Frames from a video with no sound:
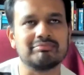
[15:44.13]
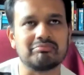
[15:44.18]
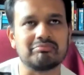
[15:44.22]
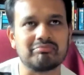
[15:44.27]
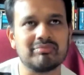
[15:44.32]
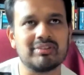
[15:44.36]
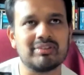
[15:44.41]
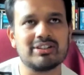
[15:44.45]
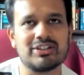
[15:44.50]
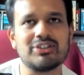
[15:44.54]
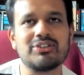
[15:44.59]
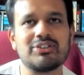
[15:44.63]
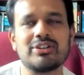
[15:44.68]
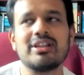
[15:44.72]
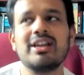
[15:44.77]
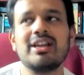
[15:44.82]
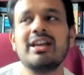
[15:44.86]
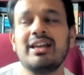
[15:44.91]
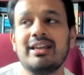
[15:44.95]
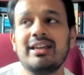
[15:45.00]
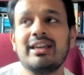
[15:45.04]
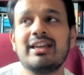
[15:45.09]
Mm. It's
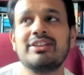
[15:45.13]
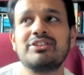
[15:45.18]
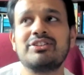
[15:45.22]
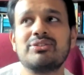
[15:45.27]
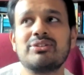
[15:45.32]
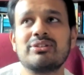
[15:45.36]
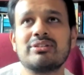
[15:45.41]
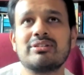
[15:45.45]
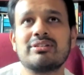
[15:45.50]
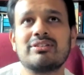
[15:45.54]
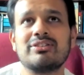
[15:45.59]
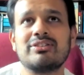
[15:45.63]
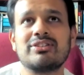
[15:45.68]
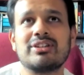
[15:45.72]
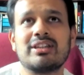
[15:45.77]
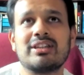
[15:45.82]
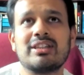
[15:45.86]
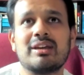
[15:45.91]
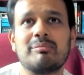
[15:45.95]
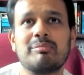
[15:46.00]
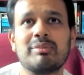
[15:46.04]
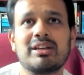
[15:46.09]
interesting. Yeah, it's interesting you
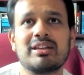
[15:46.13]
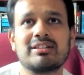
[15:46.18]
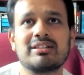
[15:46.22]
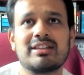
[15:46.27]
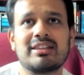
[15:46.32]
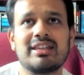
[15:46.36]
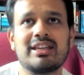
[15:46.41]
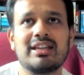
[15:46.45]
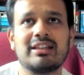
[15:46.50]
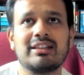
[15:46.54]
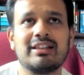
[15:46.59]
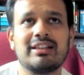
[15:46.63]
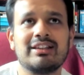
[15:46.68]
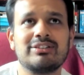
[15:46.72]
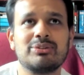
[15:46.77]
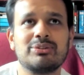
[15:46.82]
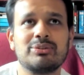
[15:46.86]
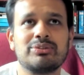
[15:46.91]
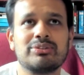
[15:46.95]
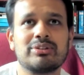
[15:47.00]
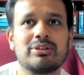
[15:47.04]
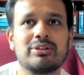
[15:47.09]
say that because I think
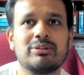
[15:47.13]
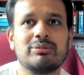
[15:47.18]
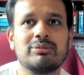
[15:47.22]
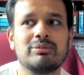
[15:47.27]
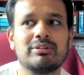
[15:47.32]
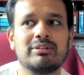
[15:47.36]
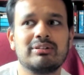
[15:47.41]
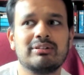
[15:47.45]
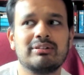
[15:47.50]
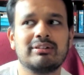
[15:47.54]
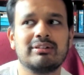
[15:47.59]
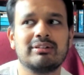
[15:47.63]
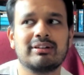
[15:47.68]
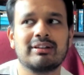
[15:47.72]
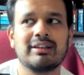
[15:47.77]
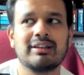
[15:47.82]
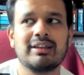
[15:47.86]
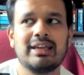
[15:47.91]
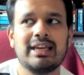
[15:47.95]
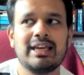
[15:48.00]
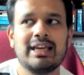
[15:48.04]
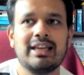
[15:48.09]
there's also,
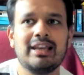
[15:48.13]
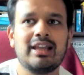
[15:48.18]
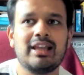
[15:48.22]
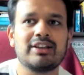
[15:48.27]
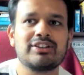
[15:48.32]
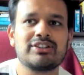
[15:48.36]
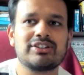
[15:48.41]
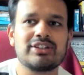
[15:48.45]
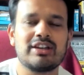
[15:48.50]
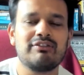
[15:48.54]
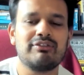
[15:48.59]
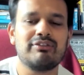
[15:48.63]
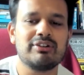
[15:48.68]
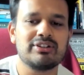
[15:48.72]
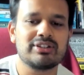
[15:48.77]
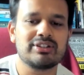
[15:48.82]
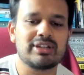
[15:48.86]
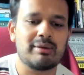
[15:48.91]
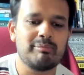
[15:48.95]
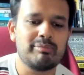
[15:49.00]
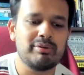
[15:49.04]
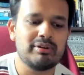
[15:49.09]
like, say for
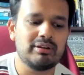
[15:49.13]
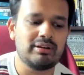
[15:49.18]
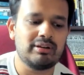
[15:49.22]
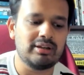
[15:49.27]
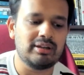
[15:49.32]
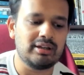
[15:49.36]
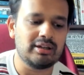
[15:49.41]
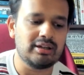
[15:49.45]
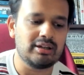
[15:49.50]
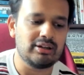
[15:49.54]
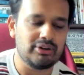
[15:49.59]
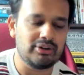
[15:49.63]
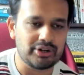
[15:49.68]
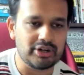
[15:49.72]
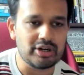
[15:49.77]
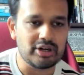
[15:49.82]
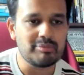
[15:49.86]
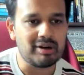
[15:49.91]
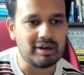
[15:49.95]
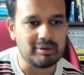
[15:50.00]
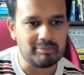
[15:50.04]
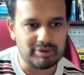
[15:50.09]
example,
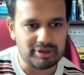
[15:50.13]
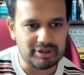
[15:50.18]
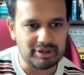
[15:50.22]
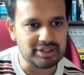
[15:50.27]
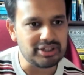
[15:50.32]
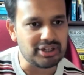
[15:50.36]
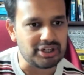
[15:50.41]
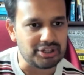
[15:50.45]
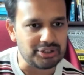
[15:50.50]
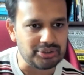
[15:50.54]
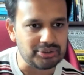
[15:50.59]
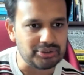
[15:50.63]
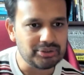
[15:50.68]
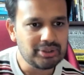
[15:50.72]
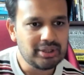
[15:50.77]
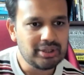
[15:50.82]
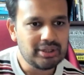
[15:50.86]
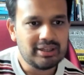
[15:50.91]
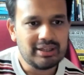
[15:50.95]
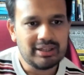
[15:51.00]
Anirban Bhattacharya.